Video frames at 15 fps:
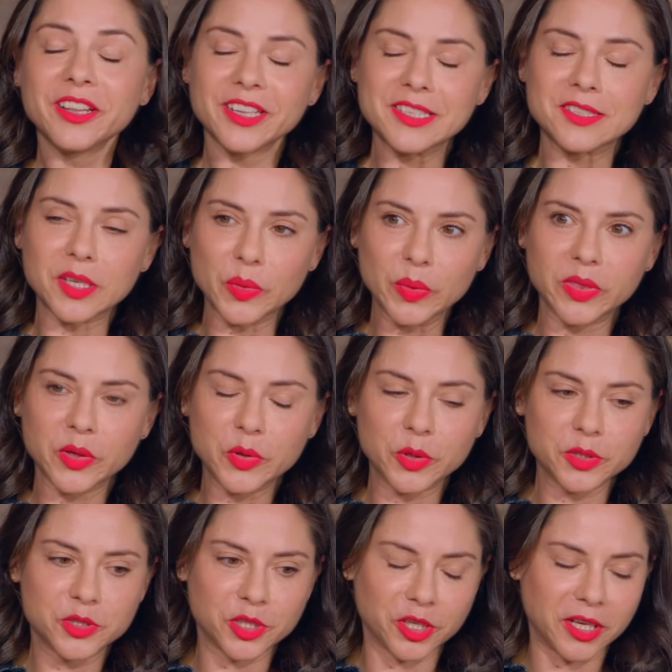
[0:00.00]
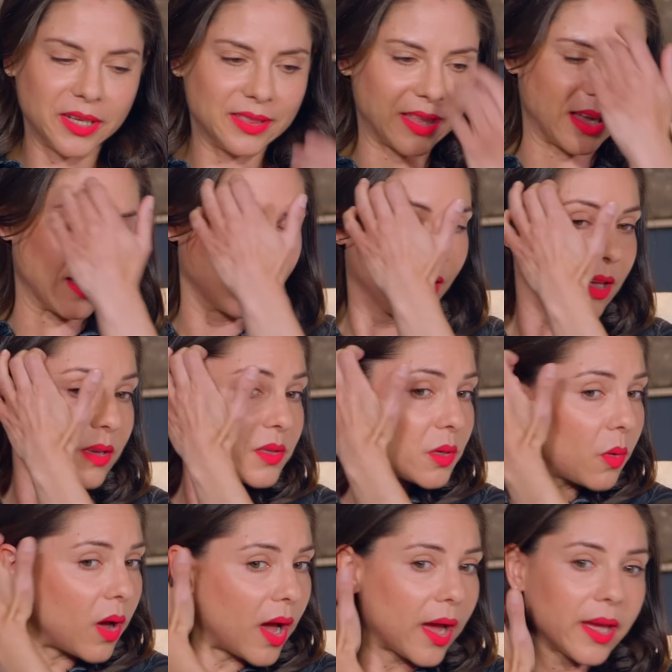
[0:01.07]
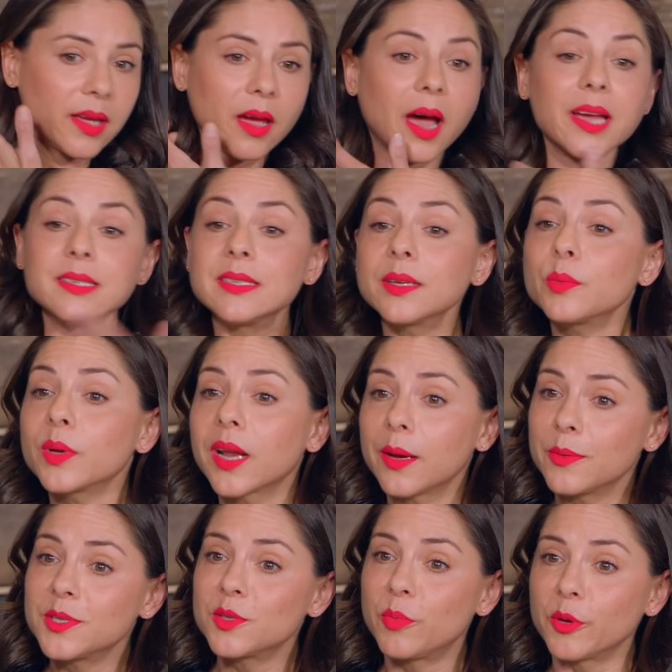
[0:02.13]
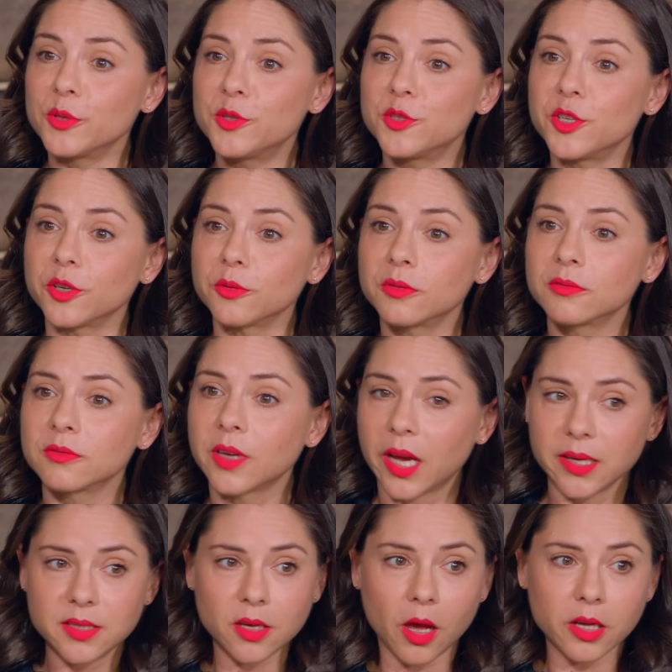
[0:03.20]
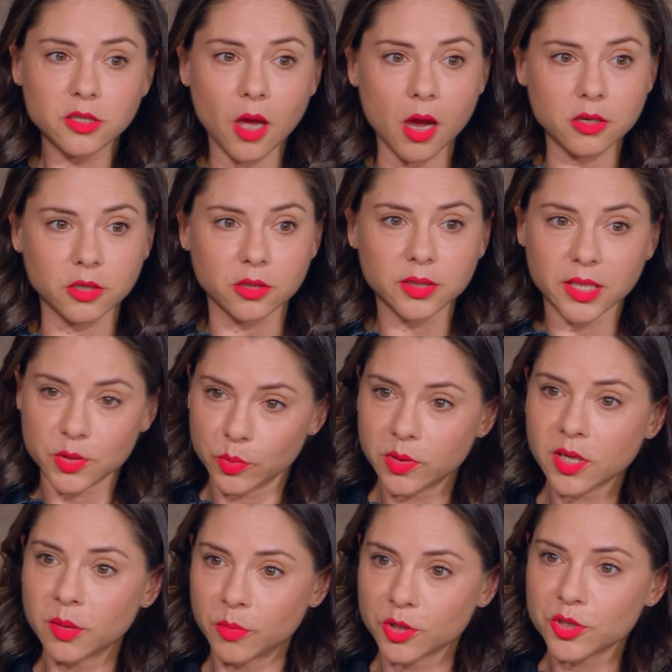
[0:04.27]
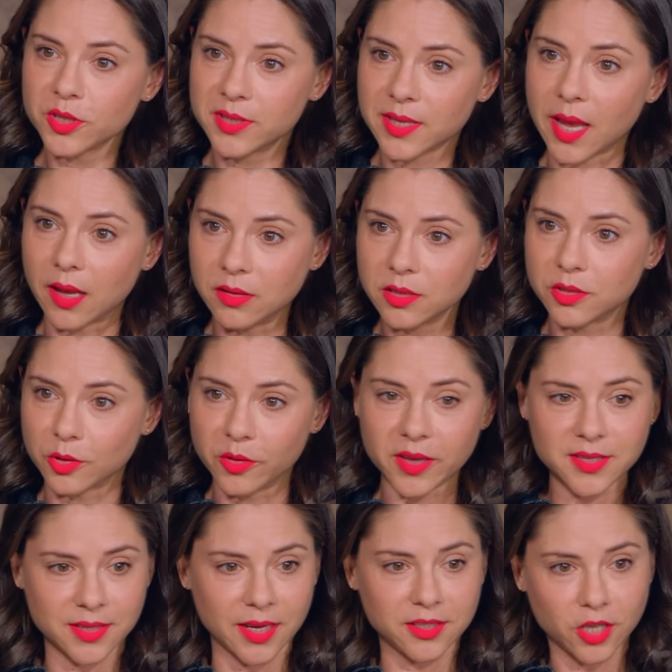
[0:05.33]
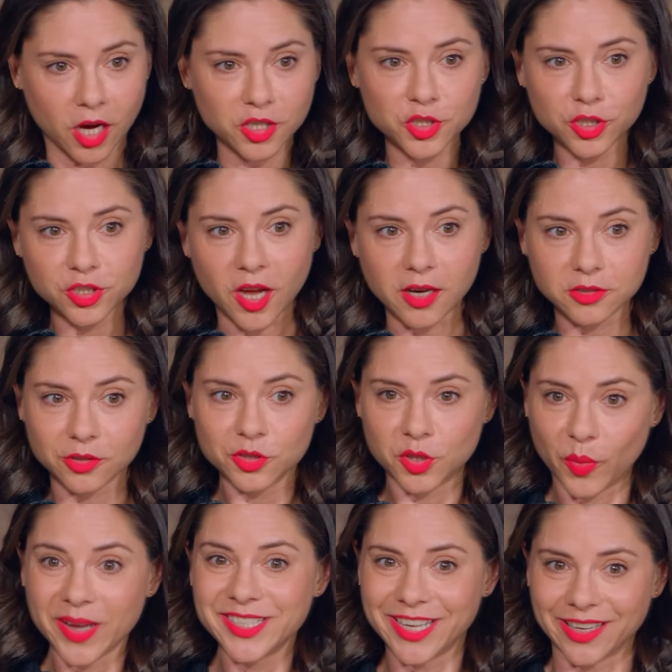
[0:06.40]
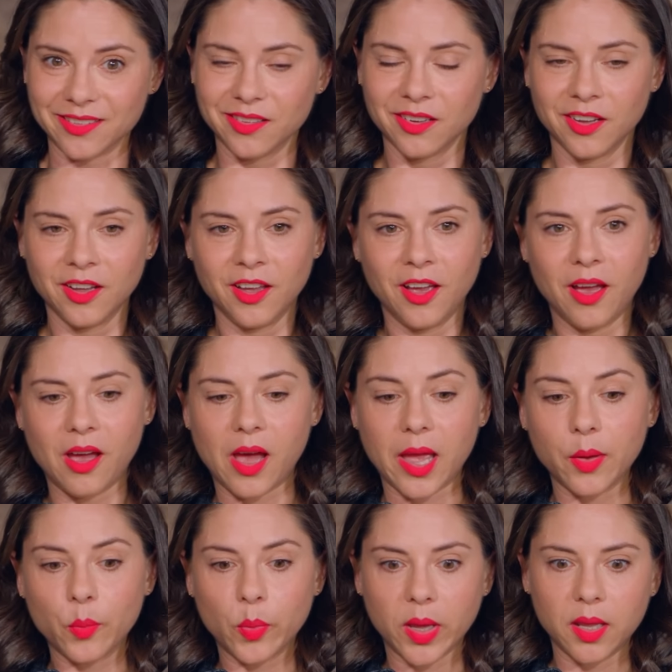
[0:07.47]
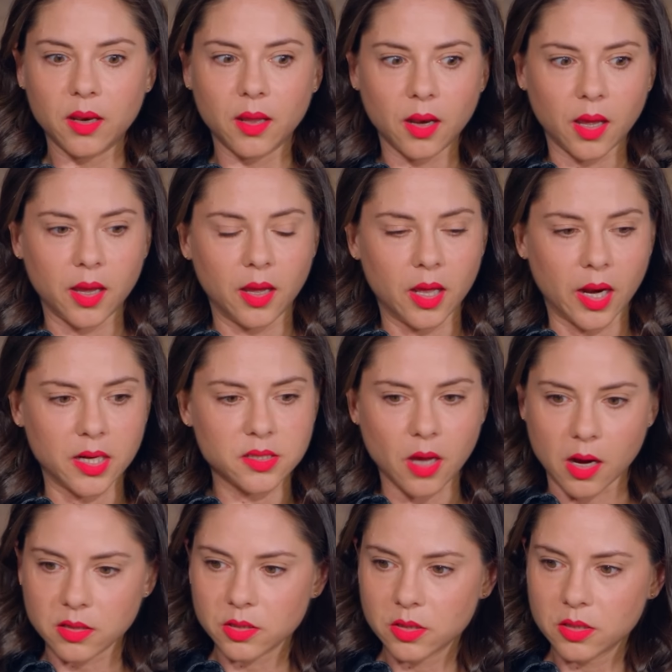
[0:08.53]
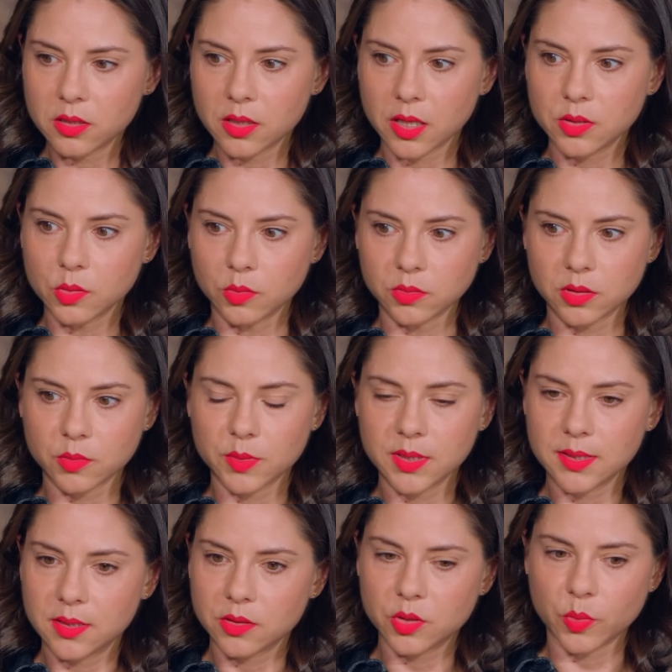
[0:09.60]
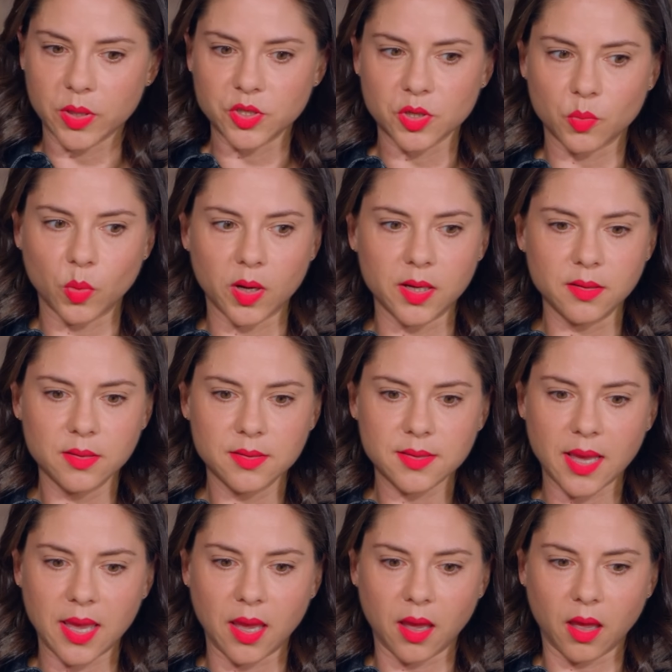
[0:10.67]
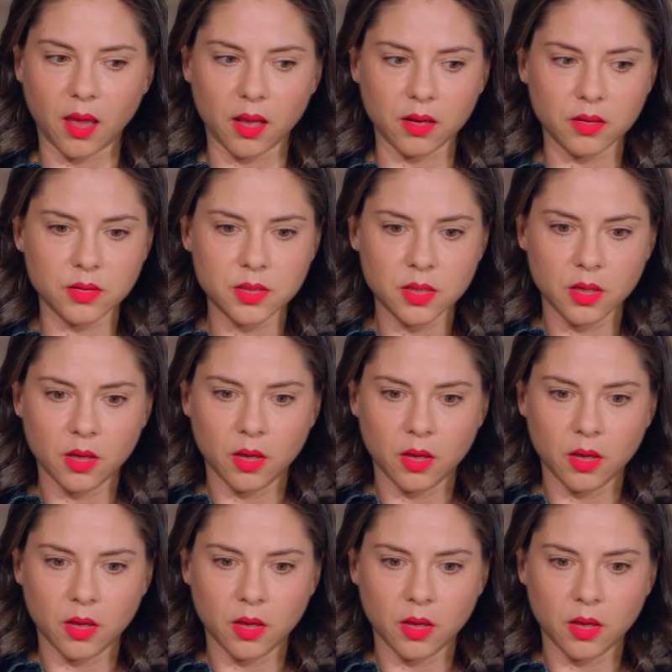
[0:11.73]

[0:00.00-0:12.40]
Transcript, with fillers: let's start with the cold turkey thing. So I I did what I was supposed to do. I saw a doctor. That's what the commercials say to do. They say talk to your doctor. So I did. I went and I and I talked to her and I told her what the situation was and